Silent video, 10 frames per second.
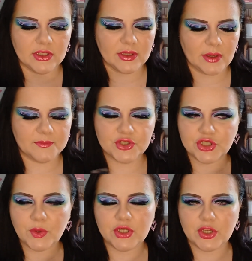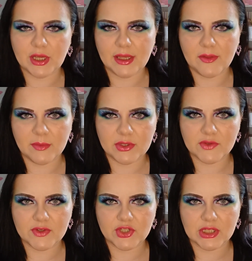I'm sure you can get them
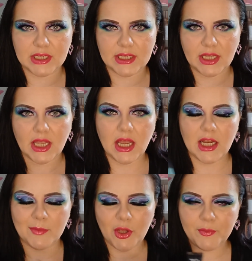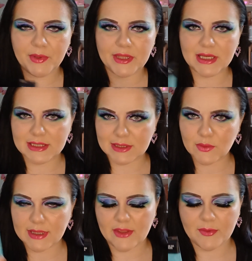individually, and I'm hoping you can still
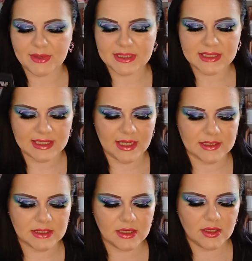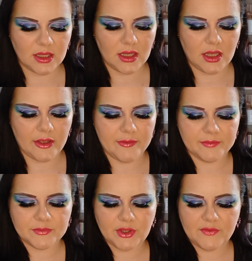get them as a set.
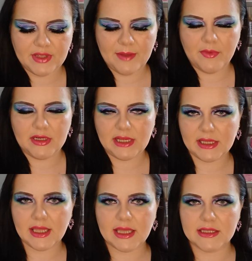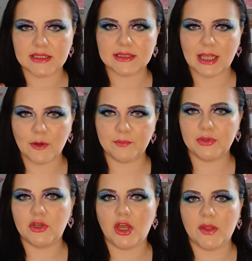Don't forget my link is down
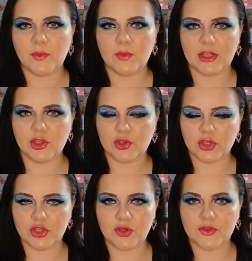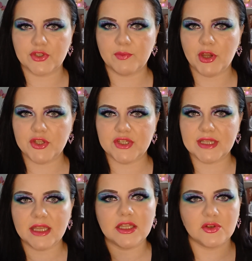below where you can use to purchase
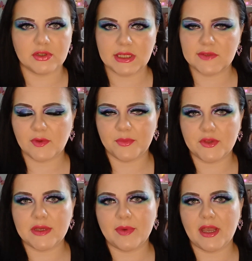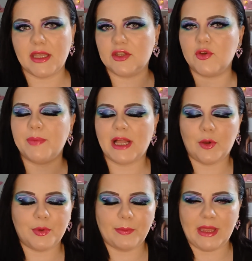any goodies from Beauty Bay, and you'll be
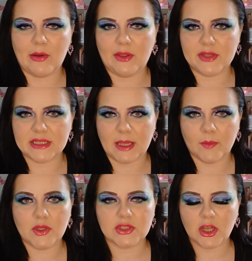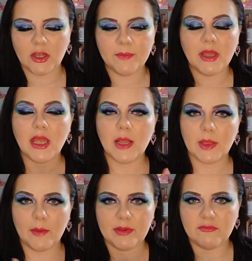helping me out at the same time. That
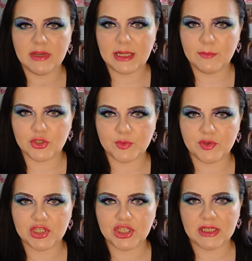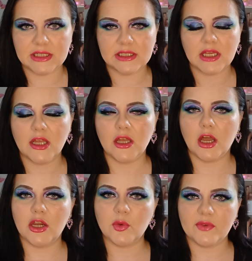would be really much appreciated,
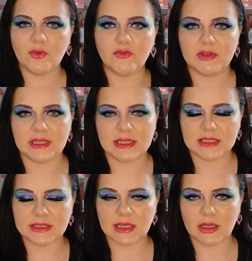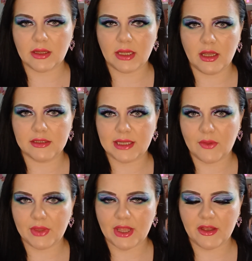along with other links
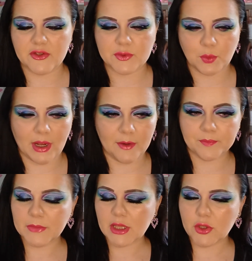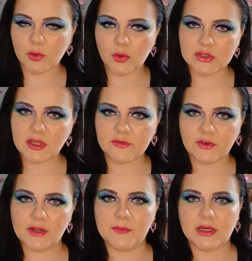down there as well. You will also
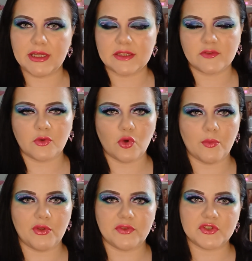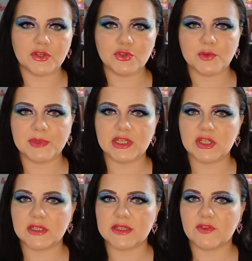find my links for all my social
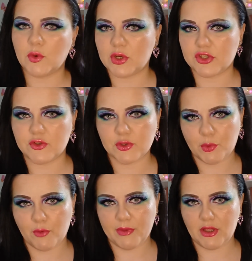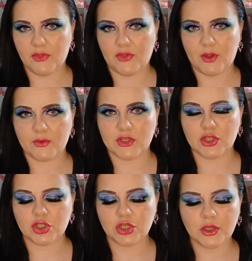medias if you wish to support me on those
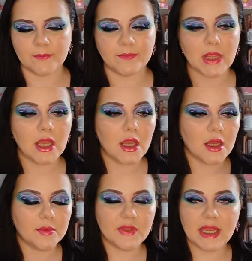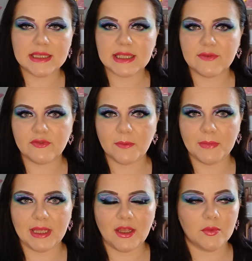too. But that is it from
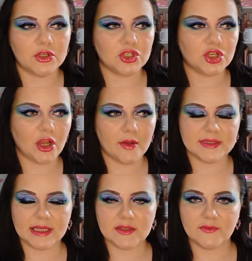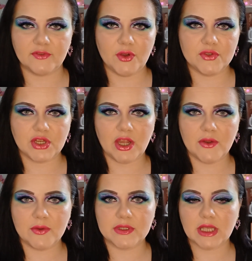me. I'm going to go take some
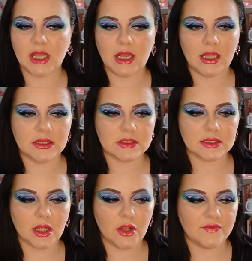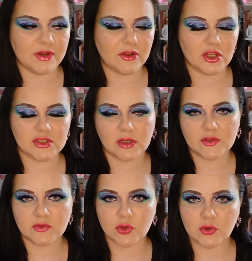photos, and hopefully I've got time
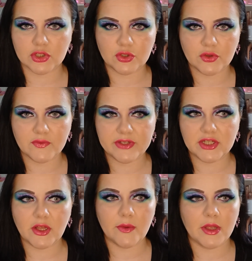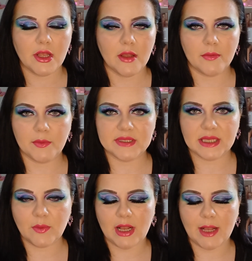to record another video, but we'll see
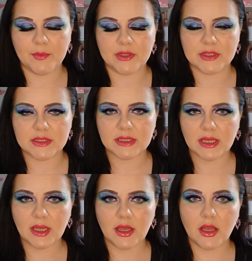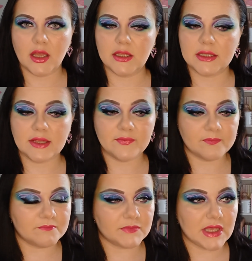what happens. And if,
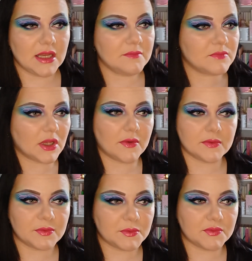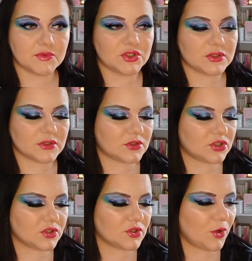yeah, I will
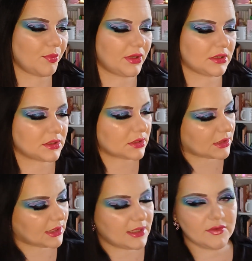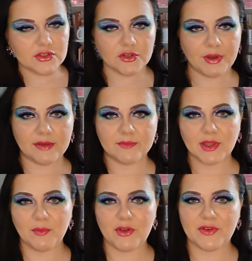shut up and leave you to it.
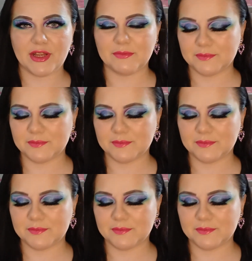Bye for now.